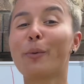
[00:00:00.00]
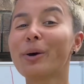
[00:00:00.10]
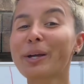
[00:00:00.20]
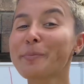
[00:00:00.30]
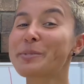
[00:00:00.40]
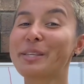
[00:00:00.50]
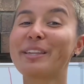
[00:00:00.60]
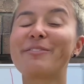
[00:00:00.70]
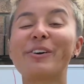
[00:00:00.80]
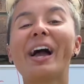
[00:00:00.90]
Welcome to the
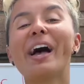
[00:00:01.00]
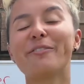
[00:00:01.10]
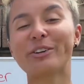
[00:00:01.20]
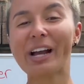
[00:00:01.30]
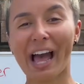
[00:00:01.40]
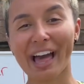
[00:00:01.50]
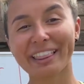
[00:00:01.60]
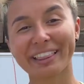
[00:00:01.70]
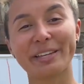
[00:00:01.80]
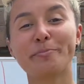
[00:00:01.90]
Forever
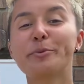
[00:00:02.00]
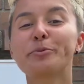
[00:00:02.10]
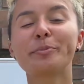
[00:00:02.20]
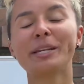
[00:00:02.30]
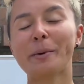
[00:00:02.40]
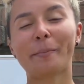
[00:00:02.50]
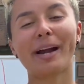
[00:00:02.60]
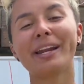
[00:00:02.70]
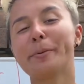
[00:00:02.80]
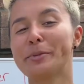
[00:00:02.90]
Athlete Movement. My
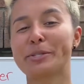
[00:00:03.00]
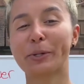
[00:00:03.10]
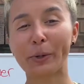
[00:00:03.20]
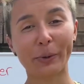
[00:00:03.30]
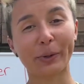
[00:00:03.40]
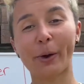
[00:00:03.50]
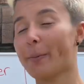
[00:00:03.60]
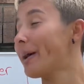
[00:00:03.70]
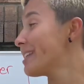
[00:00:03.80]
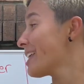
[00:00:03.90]
name is Nicole
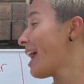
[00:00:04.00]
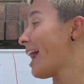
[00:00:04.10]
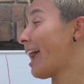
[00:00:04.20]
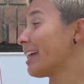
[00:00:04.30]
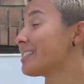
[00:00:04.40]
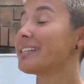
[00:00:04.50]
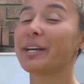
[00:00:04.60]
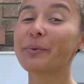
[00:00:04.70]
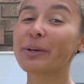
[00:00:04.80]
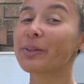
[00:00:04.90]
Gomez, and today
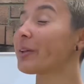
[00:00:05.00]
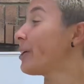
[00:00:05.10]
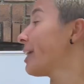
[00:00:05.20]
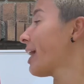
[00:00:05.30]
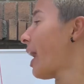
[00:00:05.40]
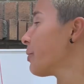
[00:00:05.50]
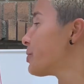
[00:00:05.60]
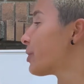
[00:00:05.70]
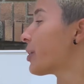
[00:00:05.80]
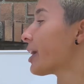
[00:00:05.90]
we are learning how to
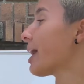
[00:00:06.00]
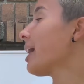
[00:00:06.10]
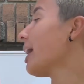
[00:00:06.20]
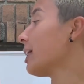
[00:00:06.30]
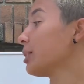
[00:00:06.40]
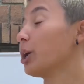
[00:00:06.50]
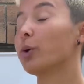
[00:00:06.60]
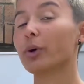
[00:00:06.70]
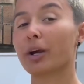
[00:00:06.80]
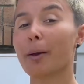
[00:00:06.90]
create a
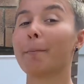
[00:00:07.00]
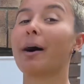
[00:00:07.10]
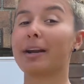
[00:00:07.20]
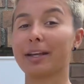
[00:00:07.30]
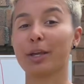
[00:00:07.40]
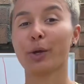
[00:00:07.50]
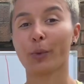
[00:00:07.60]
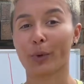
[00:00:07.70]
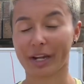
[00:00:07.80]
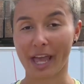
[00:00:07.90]
lower body
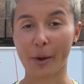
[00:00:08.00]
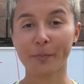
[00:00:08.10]
workout.